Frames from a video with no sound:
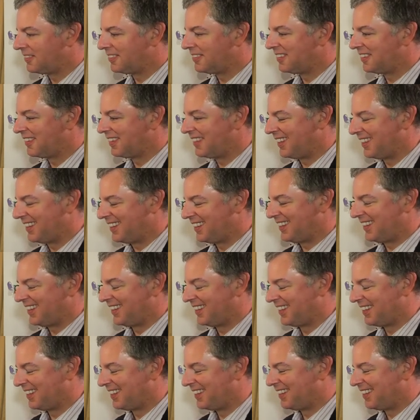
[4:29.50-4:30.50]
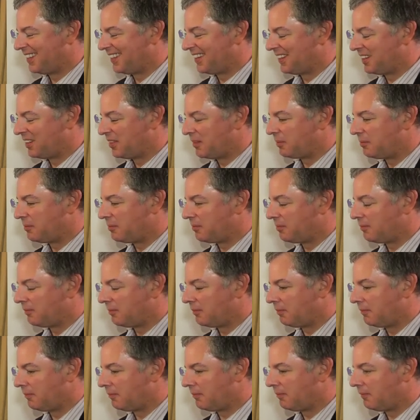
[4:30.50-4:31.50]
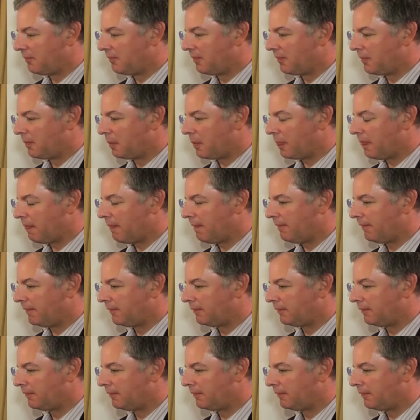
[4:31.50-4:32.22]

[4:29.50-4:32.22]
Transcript: (silent)